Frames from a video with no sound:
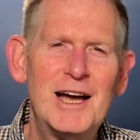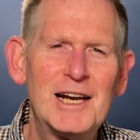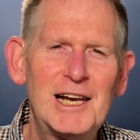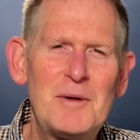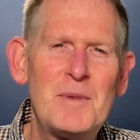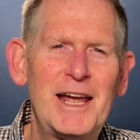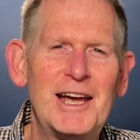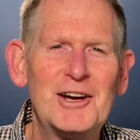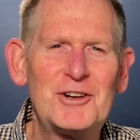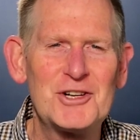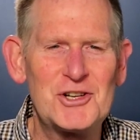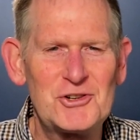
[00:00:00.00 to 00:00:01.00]
Let me
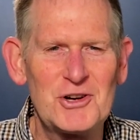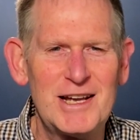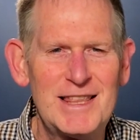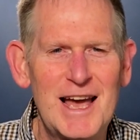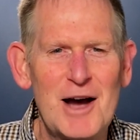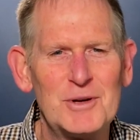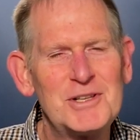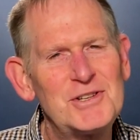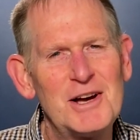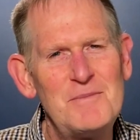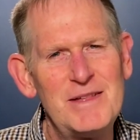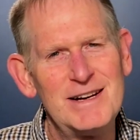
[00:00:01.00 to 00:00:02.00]
illustrate that with
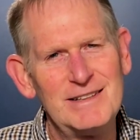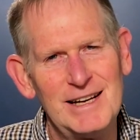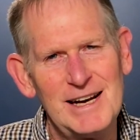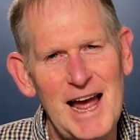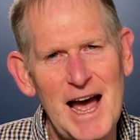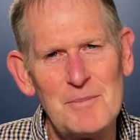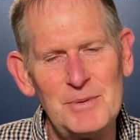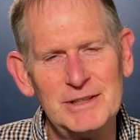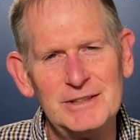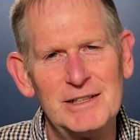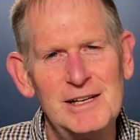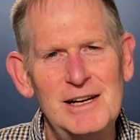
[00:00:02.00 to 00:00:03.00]
something that
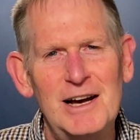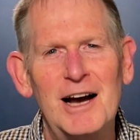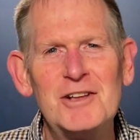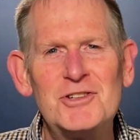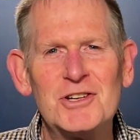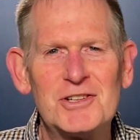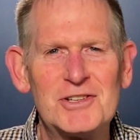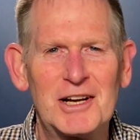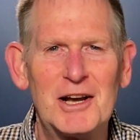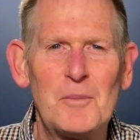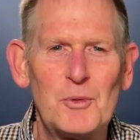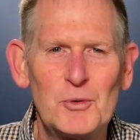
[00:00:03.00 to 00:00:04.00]
happened just a
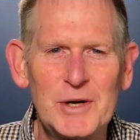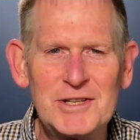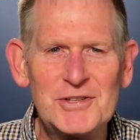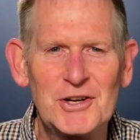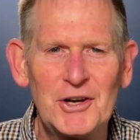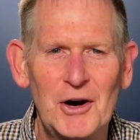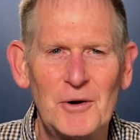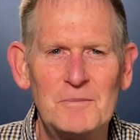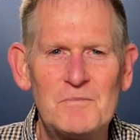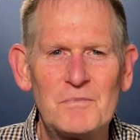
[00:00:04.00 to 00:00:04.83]
couple weeks ago.